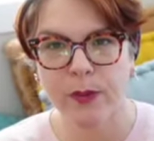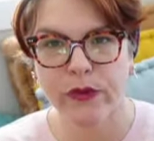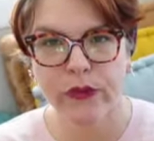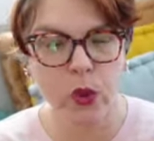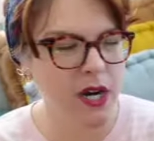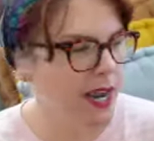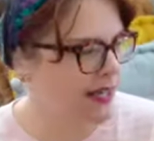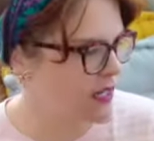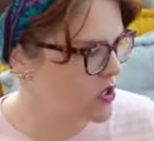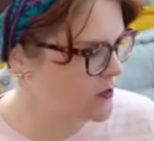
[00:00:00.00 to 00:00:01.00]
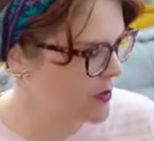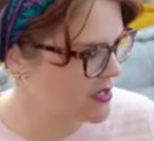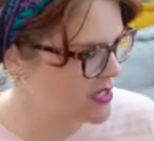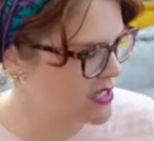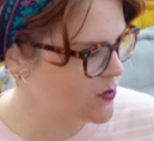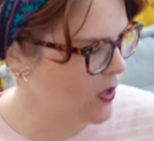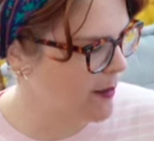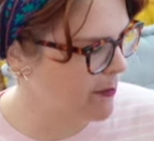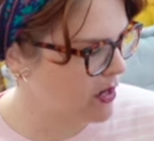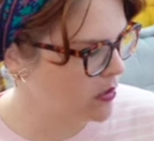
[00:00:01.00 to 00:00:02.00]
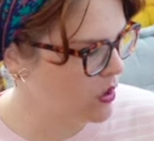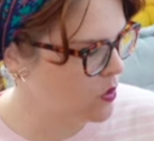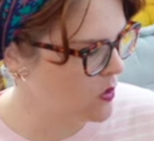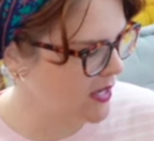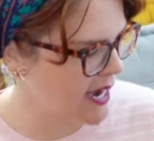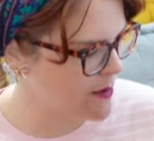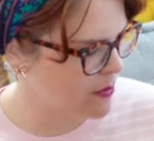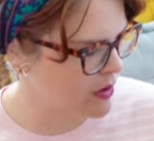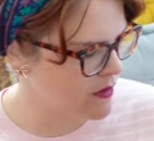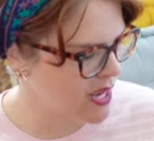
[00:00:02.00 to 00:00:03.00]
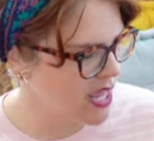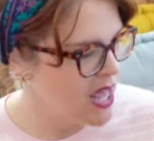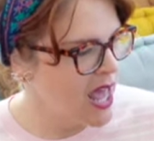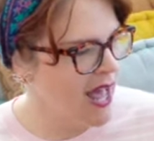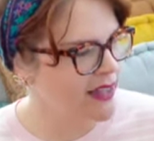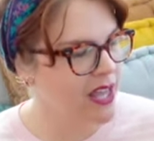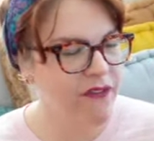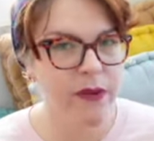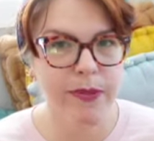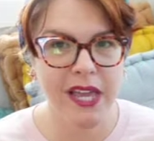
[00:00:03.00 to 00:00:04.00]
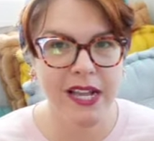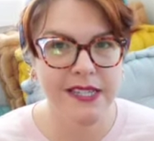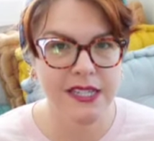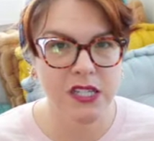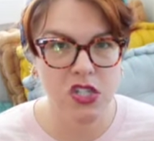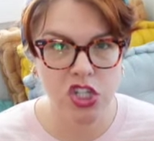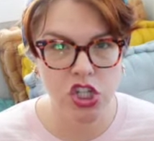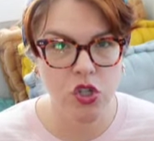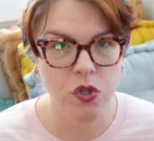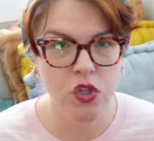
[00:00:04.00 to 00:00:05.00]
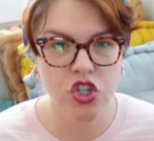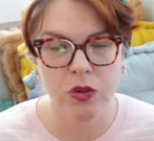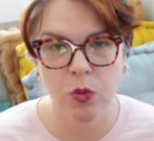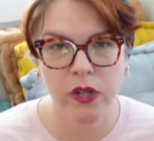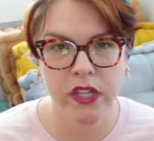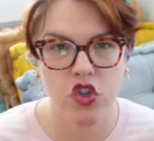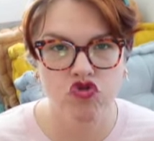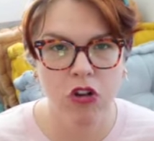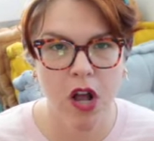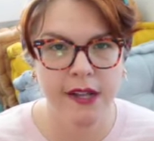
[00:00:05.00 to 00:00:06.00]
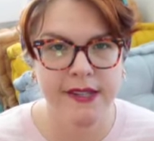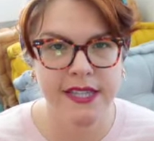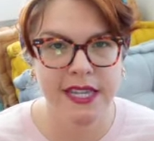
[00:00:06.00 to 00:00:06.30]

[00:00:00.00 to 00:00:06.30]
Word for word: before, and I just picked this one up at our local library. I love it because it's huge. It really draws the